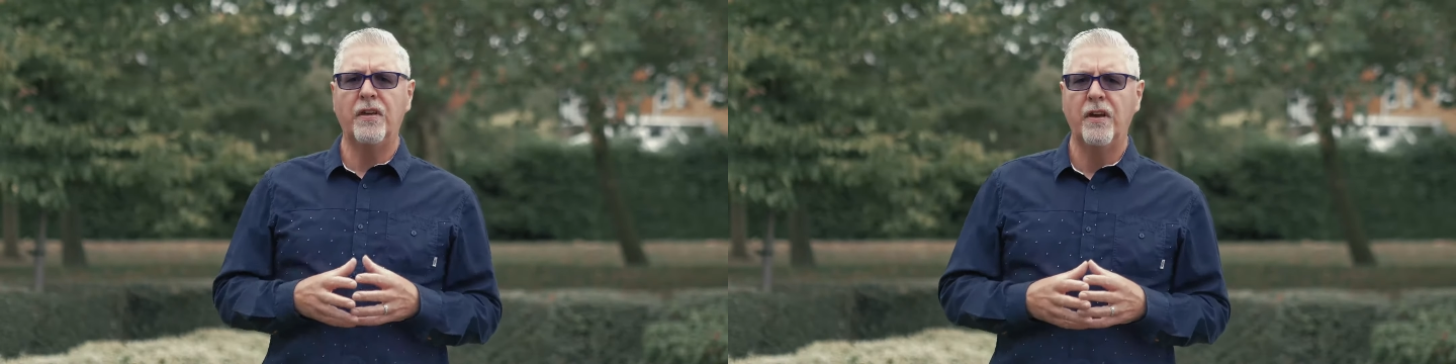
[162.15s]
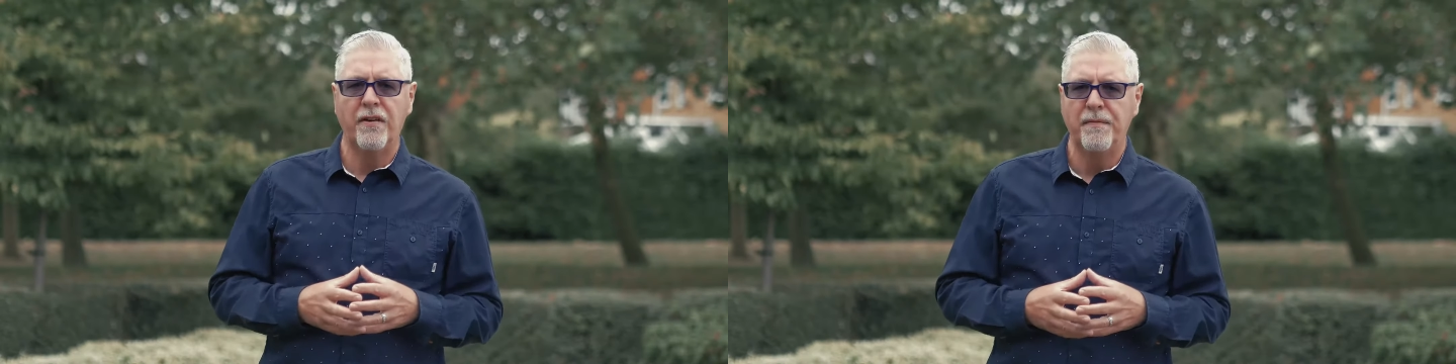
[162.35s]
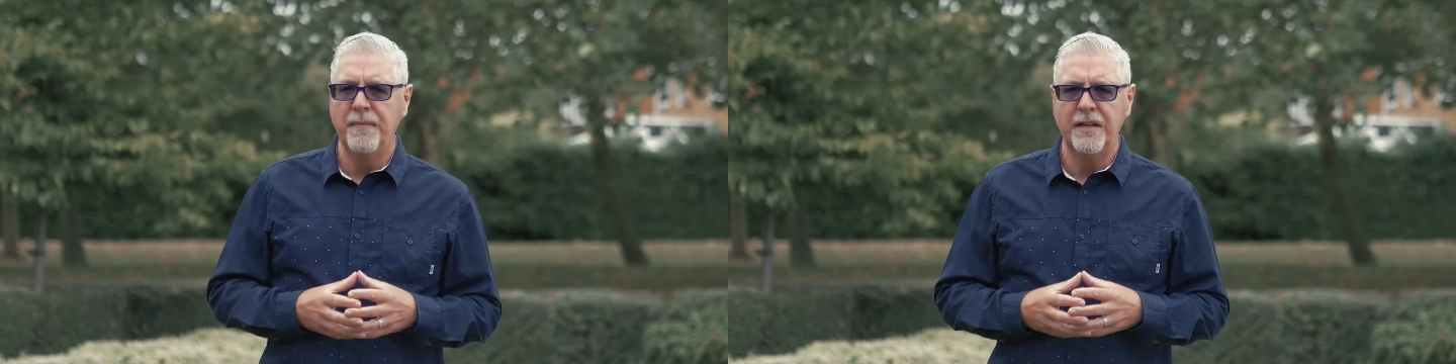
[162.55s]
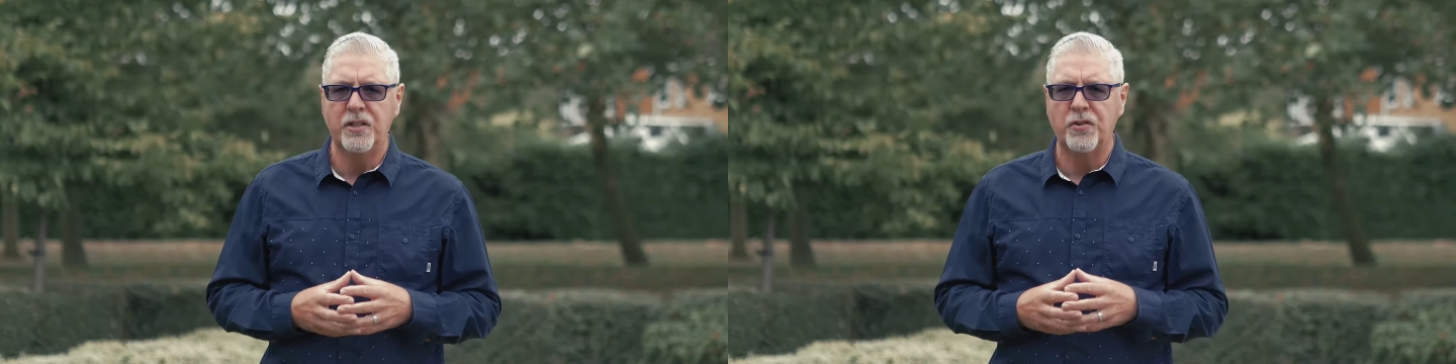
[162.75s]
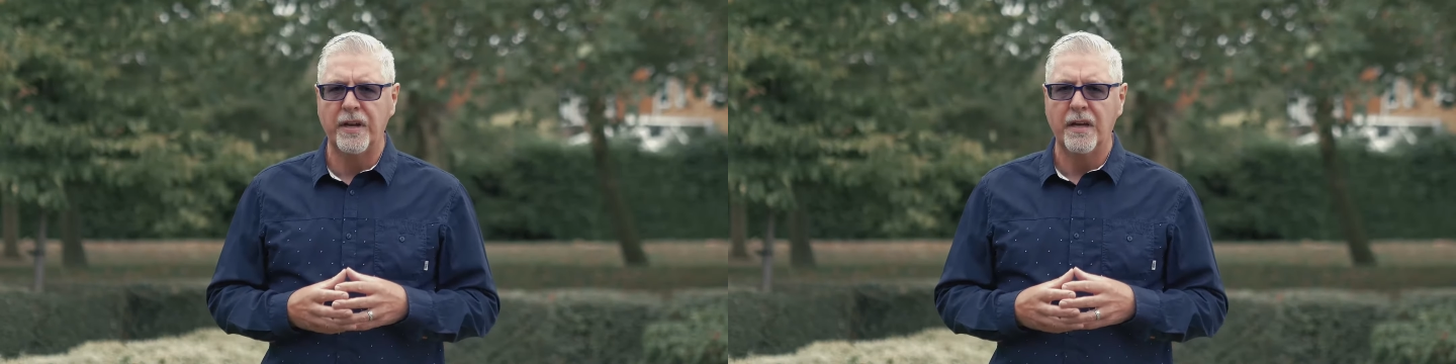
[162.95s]
year of
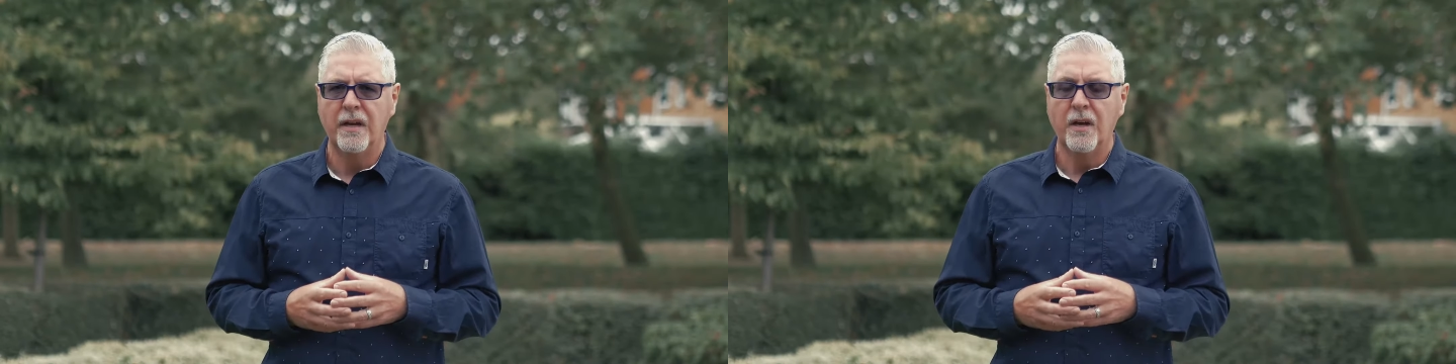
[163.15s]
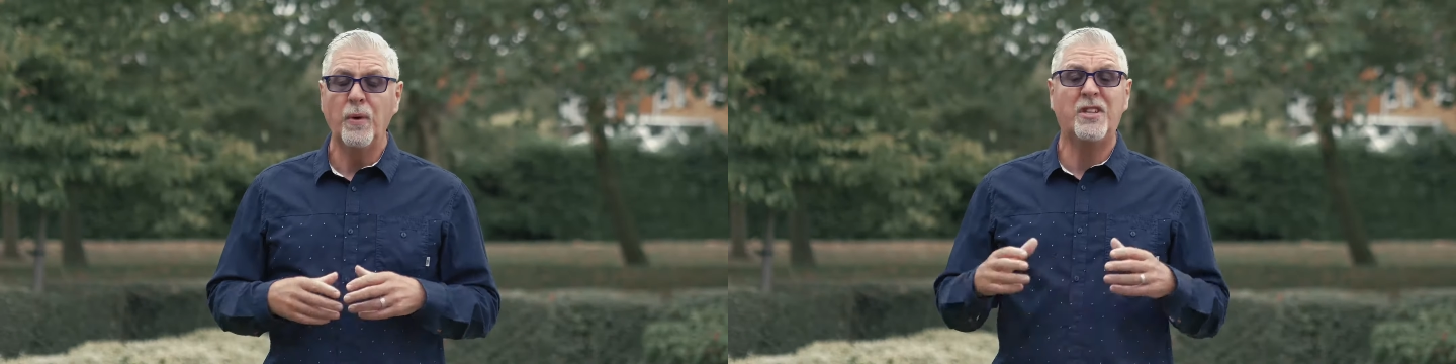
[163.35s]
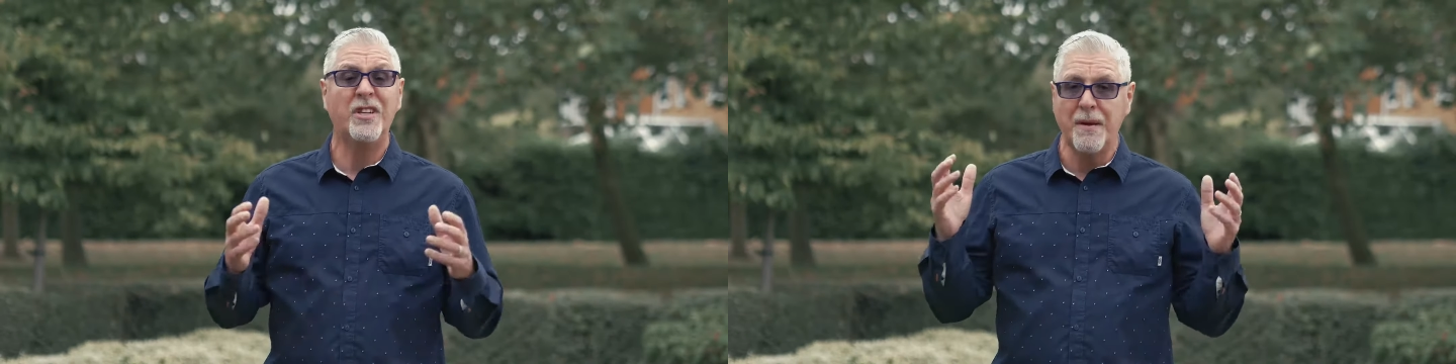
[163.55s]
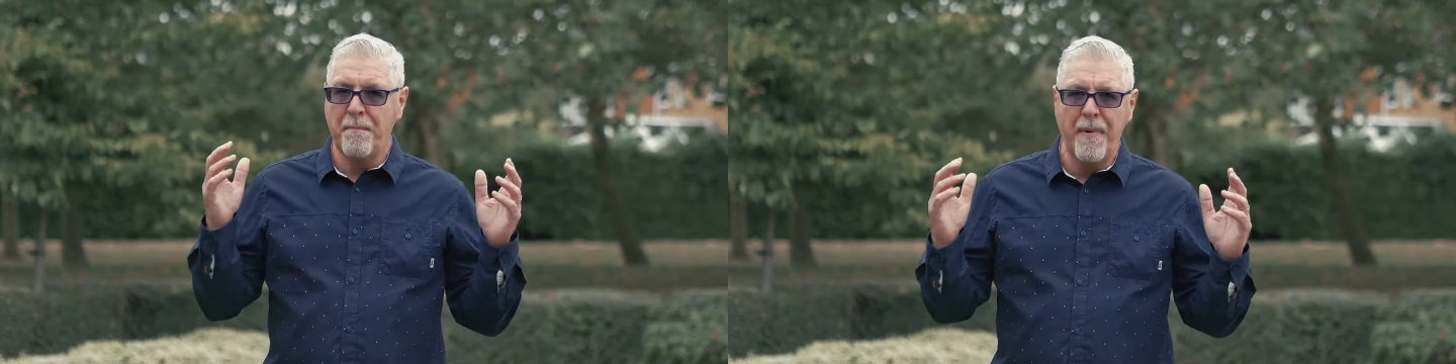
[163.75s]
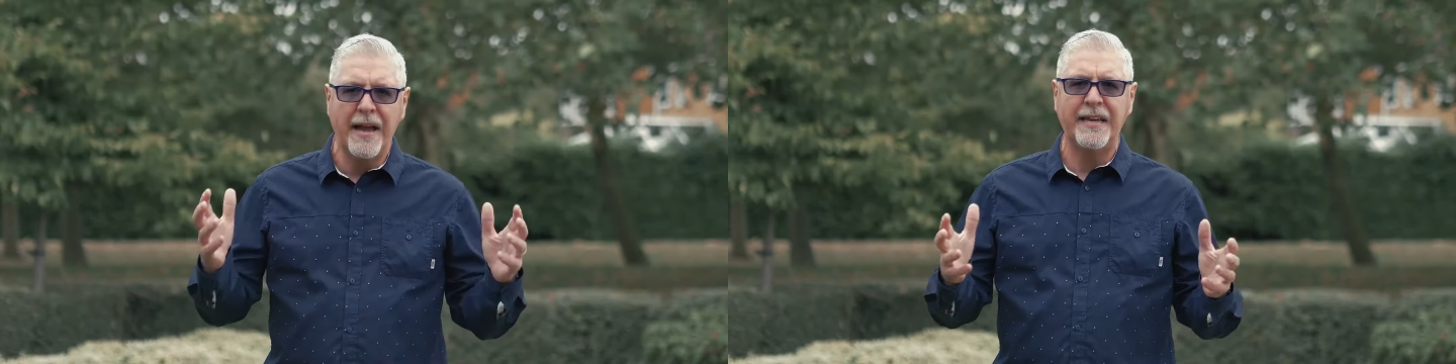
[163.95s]
ministry, which is
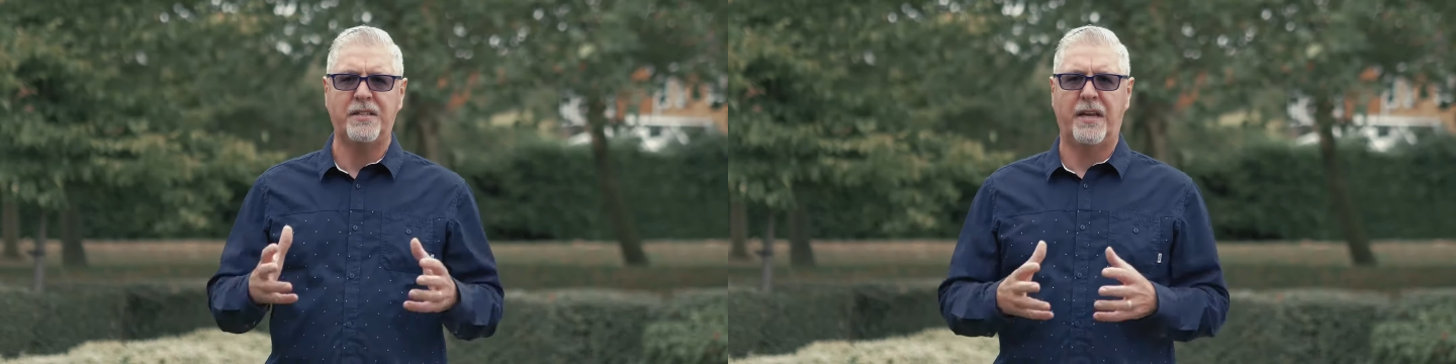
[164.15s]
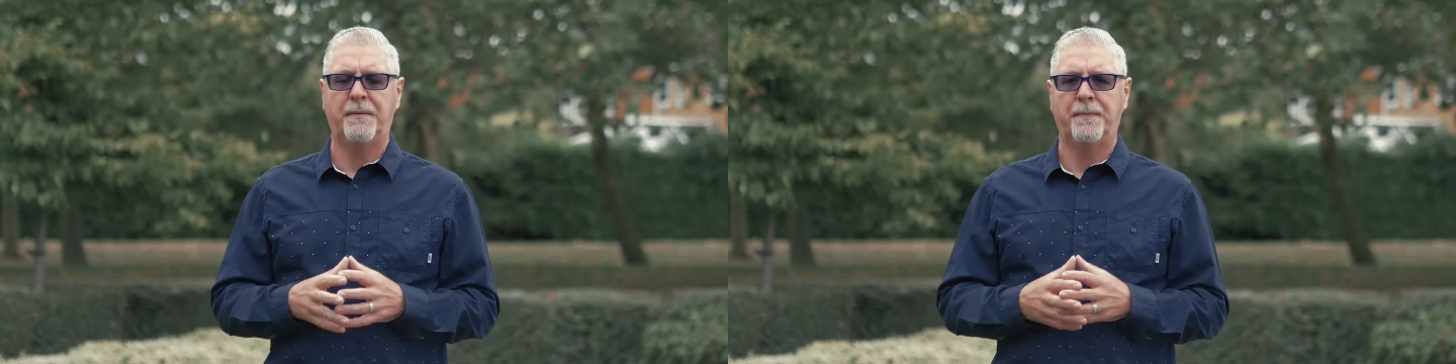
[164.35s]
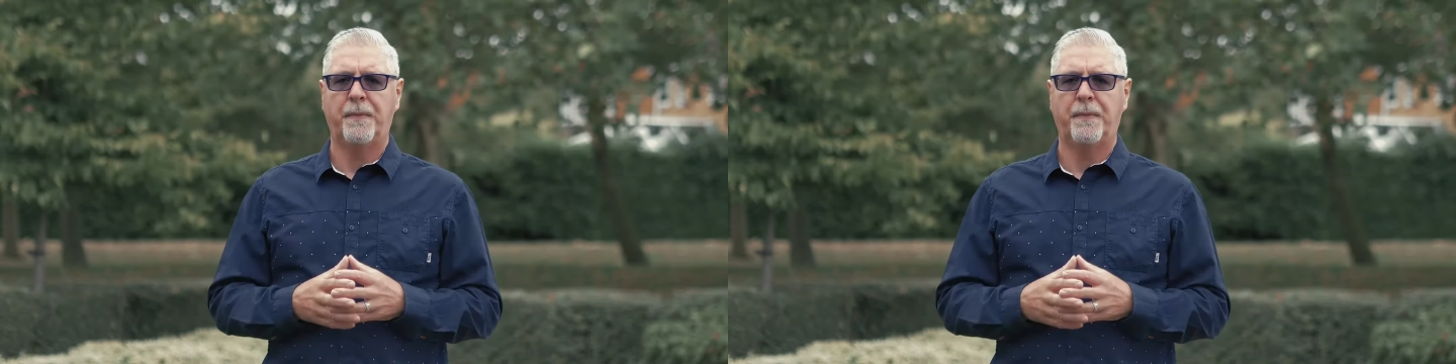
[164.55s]
amazing.